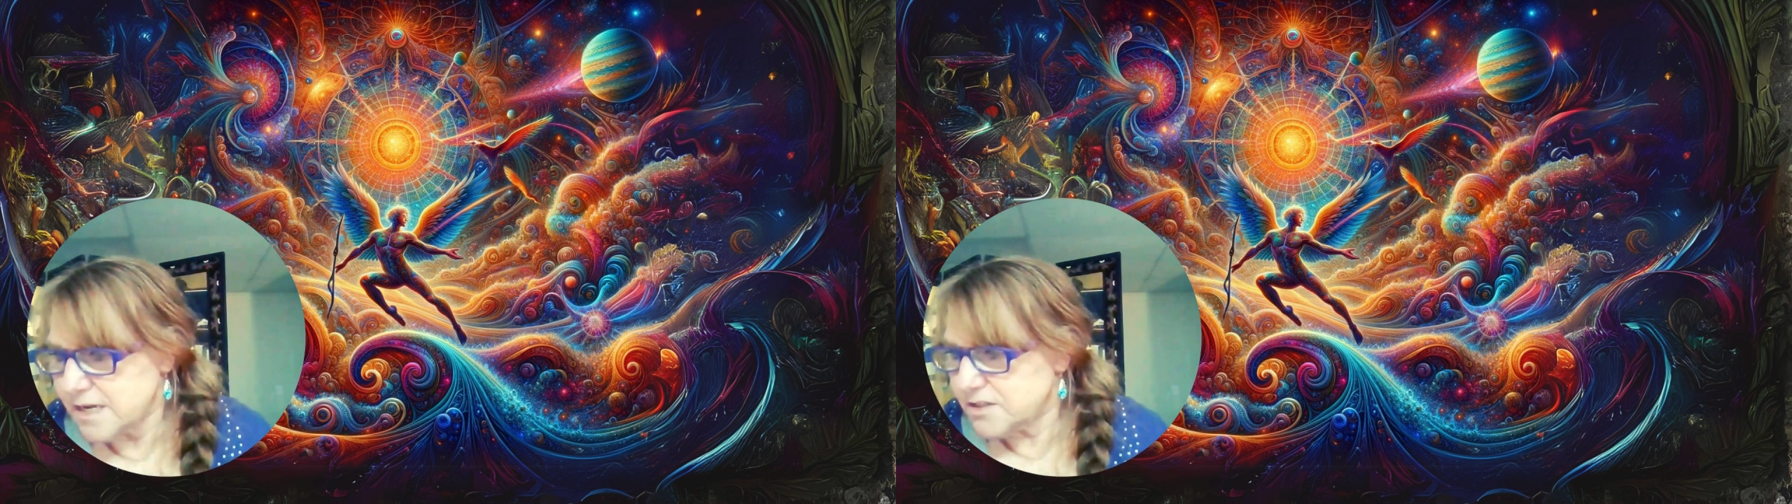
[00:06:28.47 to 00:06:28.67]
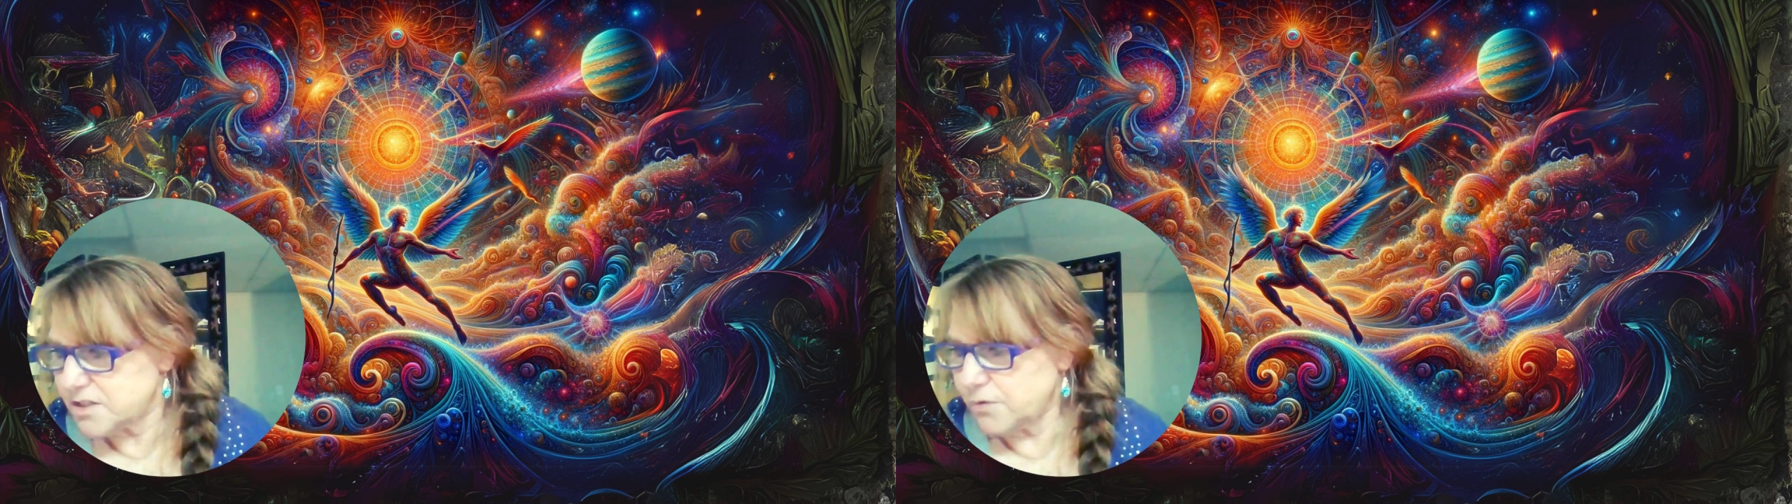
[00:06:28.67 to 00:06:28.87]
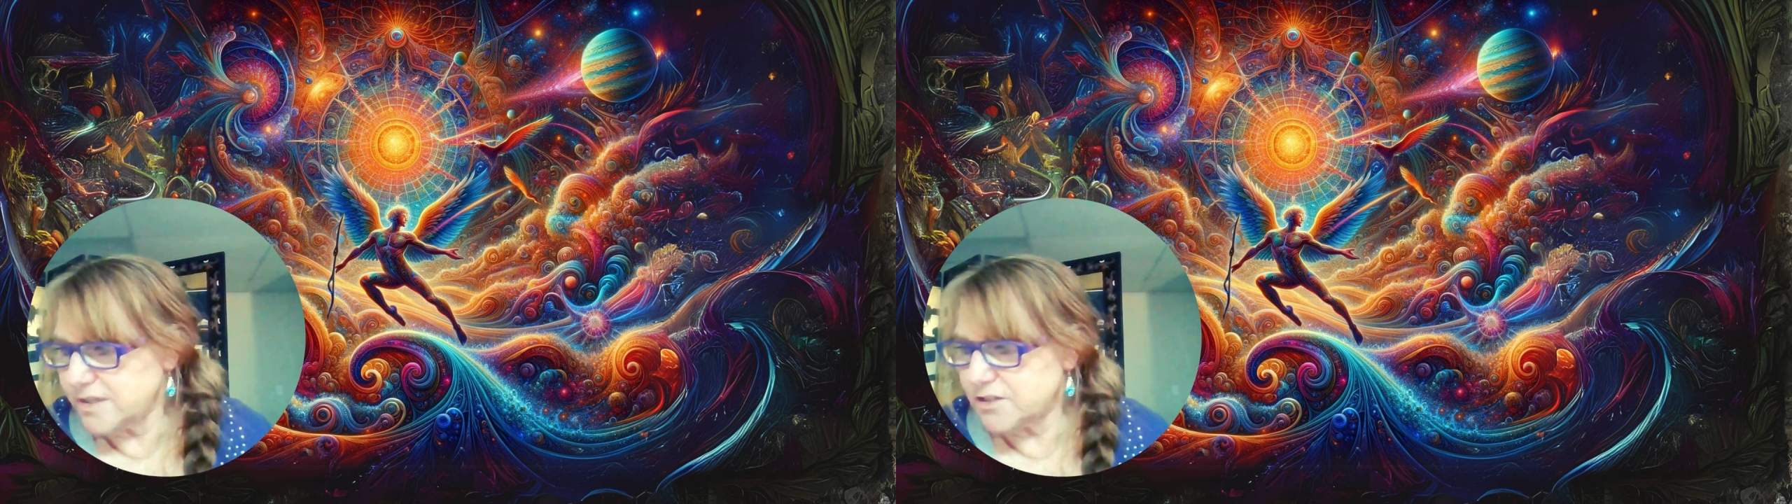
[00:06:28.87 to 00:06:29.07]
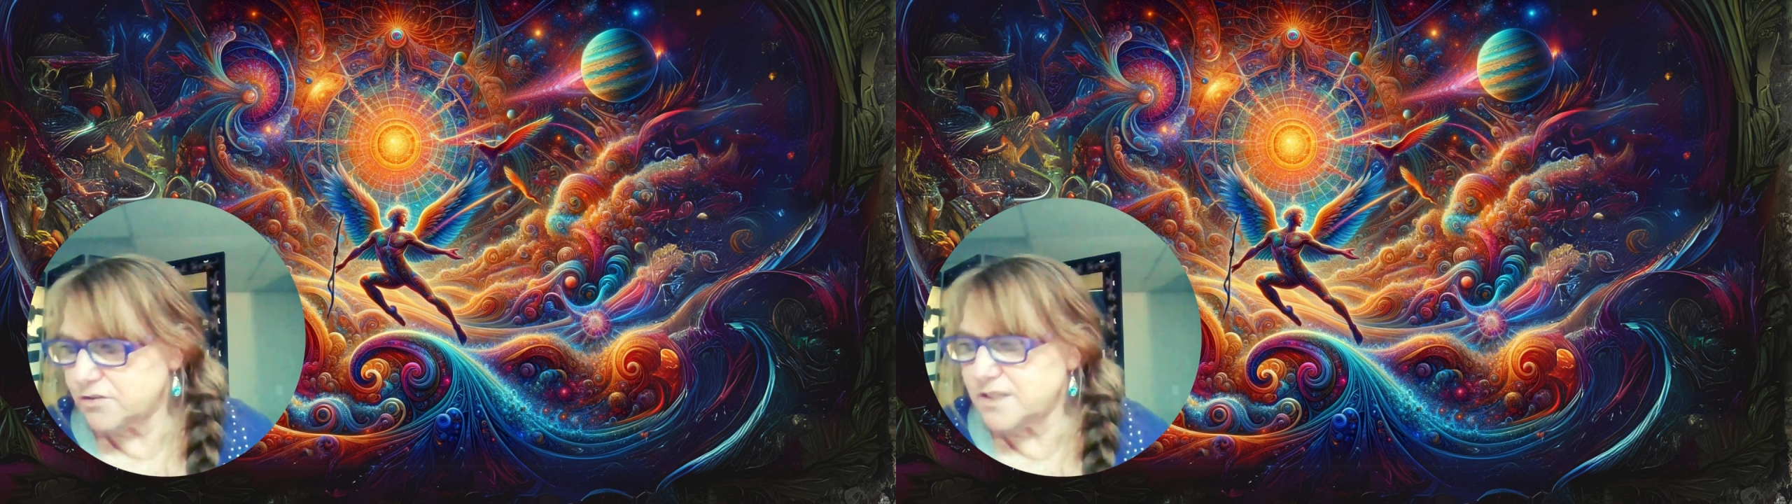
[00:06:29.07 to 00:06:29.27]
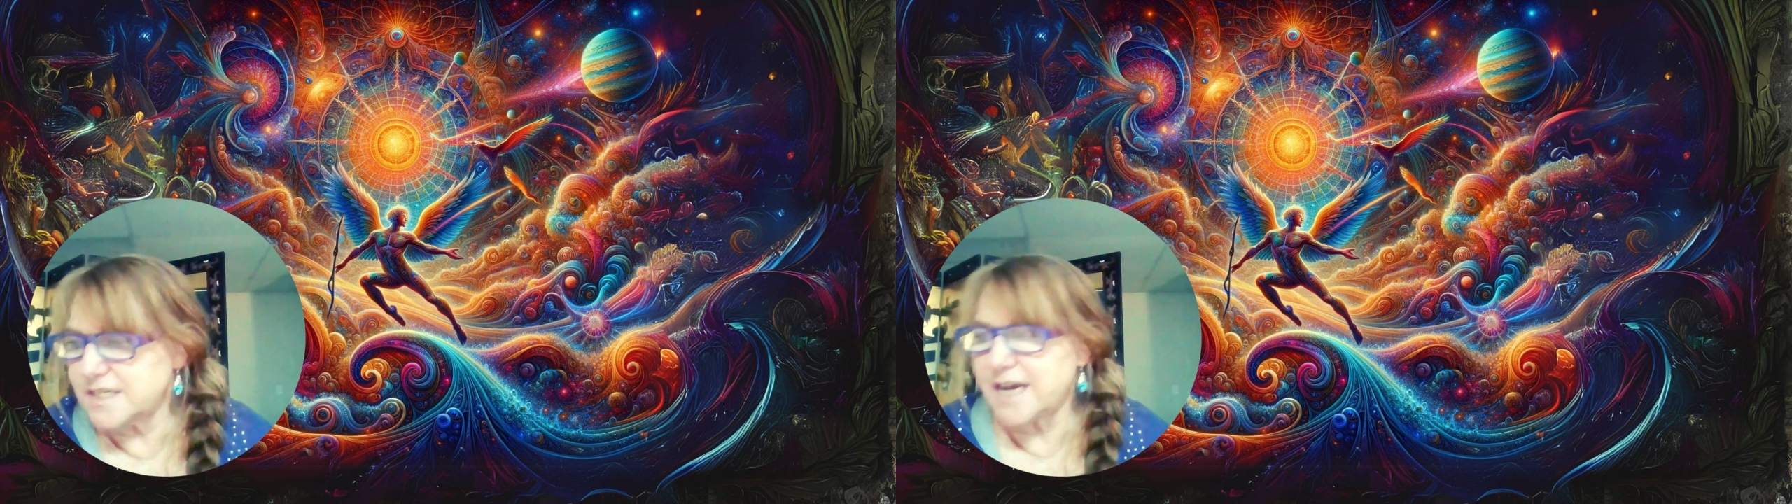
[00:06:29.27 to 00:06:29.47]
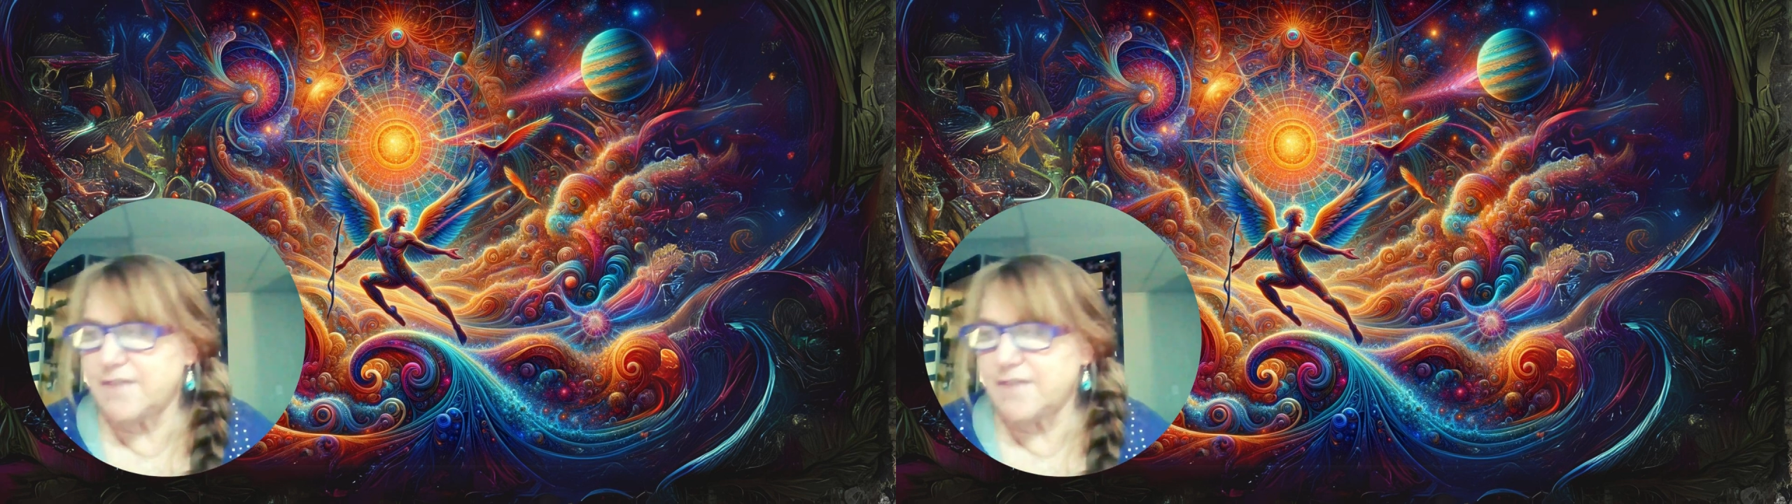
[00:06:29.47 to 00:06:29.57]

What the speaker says: So it's a good day